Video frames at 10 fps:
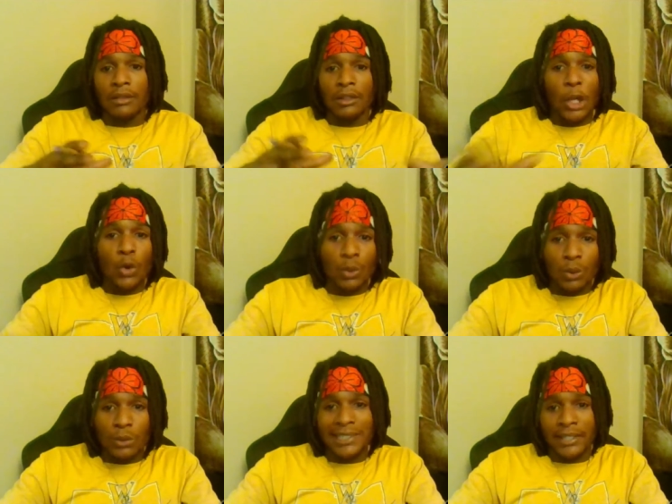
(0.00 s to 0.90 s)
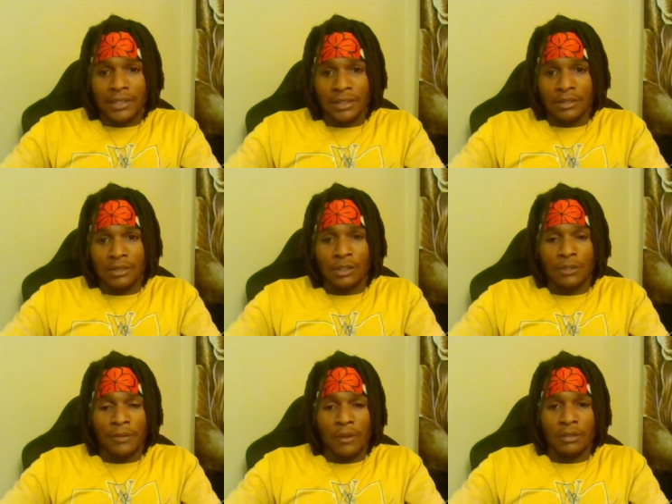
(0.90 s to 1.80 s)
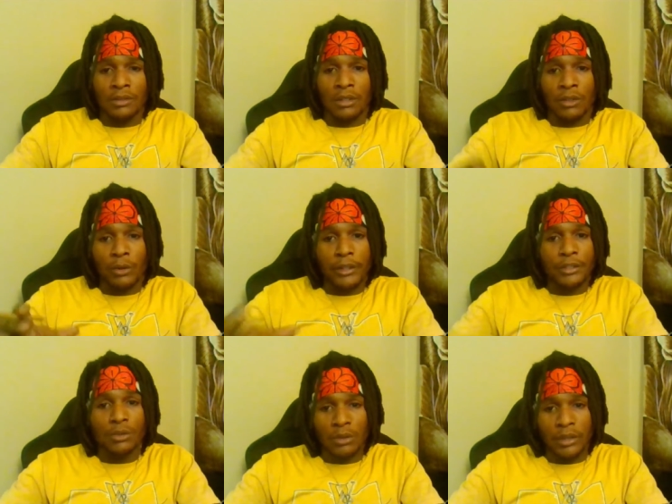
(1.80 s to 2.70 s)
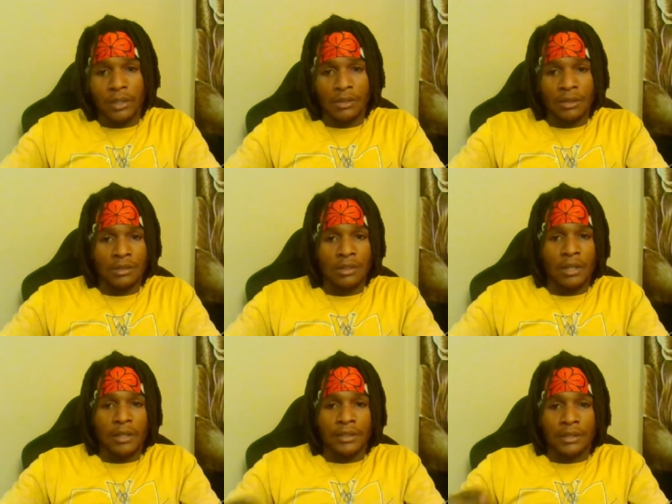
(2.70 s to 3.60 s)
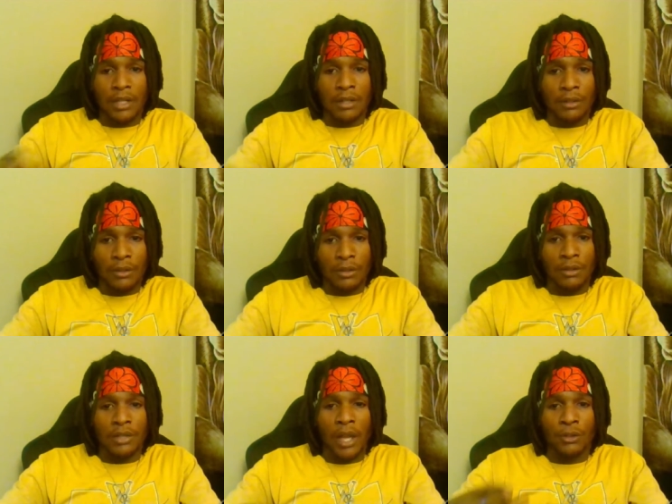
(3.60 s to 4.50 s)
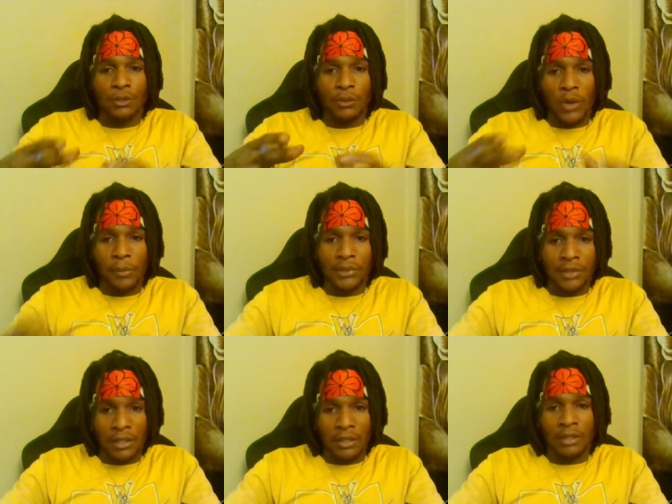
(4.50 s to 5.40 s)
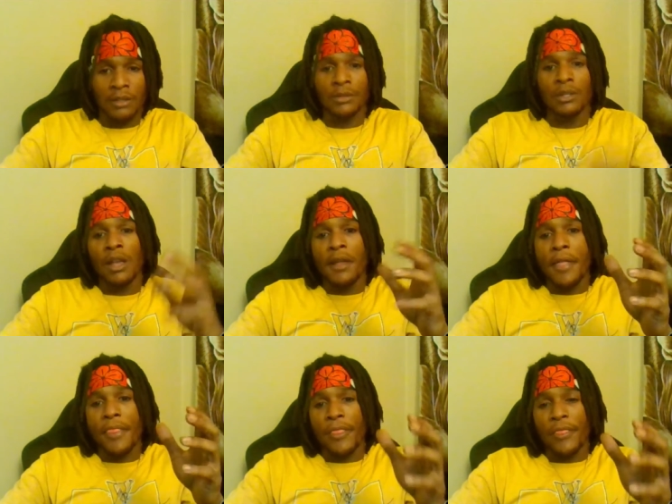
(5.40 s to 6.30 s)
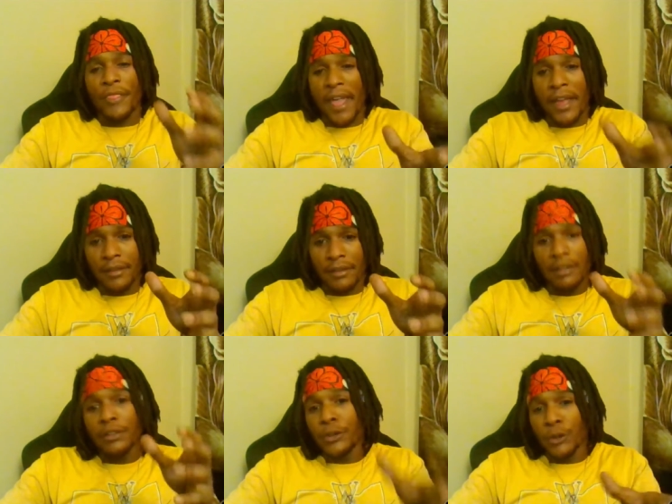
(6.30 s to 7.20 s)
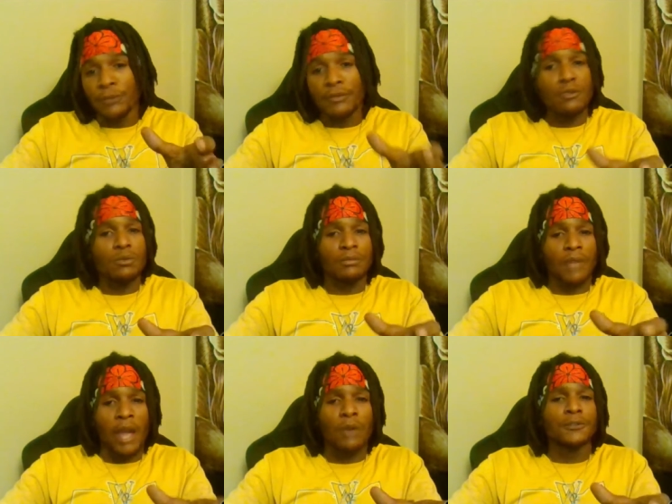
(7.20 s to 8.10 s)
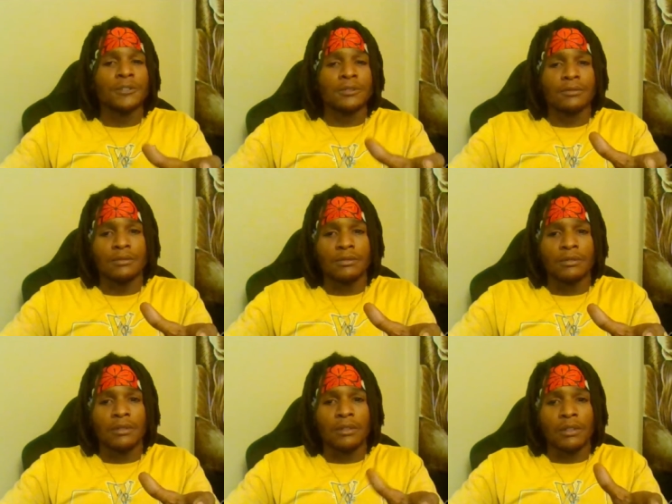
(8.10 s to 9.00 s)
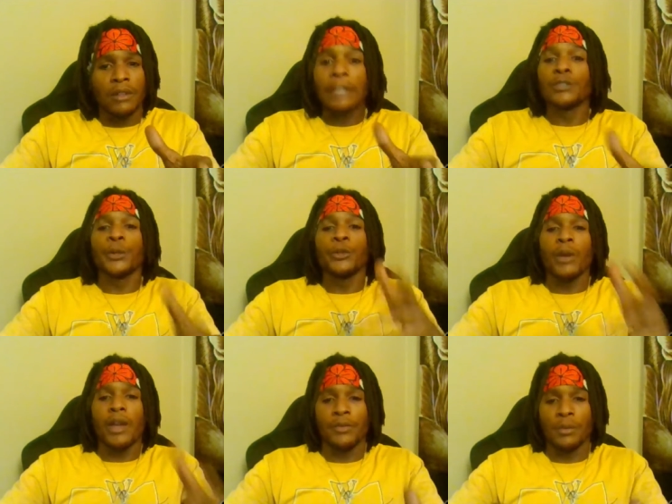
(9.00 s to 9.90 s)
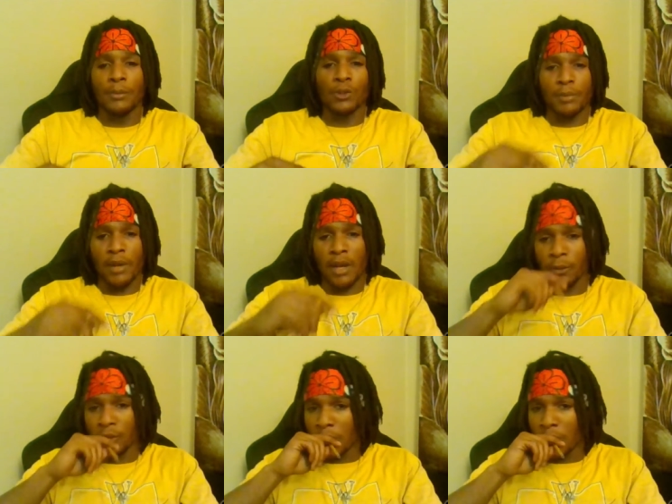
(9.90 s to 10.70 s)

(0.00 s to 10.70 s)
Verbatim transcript: local elections, as far as congressional leaders, senators, House of Representatives, that your vote counts. That's where you have the most power.